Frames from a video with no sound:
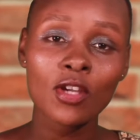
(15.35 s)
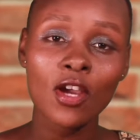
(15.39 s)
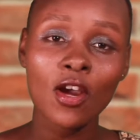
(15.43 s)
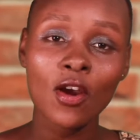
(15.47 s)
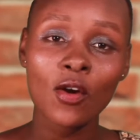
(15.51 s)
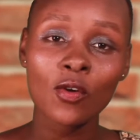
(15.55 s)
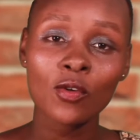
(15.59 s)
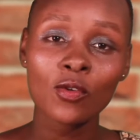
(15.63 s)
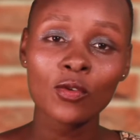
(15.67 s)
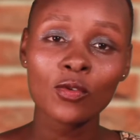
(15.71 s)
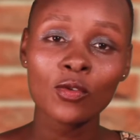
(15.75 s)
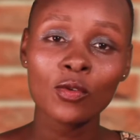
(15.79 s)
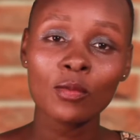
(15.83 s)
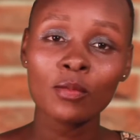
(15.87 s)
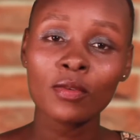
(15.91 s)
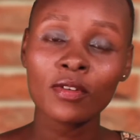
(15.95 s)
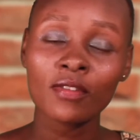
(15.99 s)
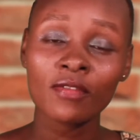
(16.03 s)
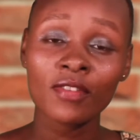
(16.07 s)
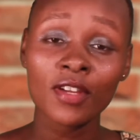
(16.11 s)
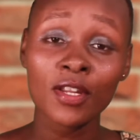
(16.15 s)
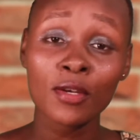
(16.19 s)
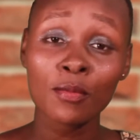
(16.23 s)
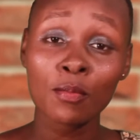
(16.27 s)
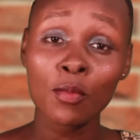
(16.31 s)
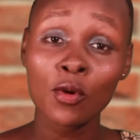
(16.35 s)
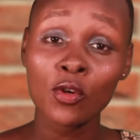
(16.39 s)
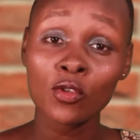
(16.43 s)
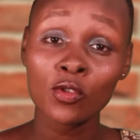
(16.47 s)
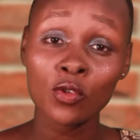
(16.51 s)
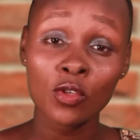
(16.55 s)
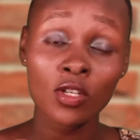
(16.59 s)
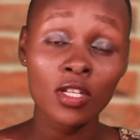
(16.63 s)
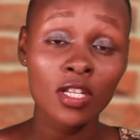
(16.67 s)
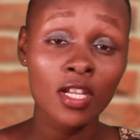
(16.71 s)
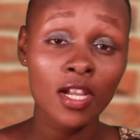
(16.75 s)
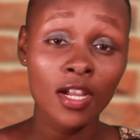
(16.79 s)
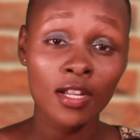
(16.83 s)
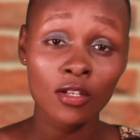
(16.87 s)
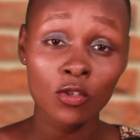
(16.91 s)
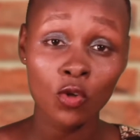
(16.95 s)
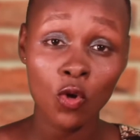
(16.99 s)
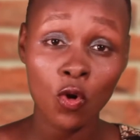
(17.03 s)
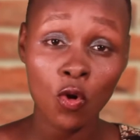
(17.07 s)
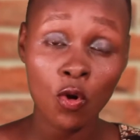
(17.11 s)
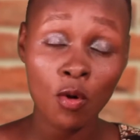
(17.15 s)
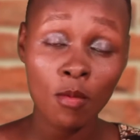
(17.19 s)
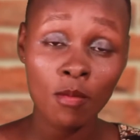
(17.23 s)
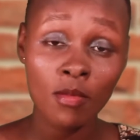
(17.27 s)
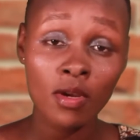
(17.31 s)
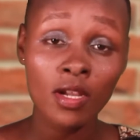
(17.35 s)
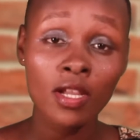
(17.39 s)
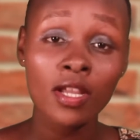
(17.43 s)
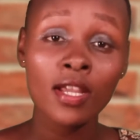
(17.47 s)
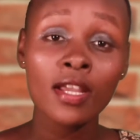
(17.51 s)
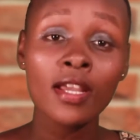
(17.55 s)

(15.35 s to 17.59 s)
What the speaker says: how to prevent poisoning at home,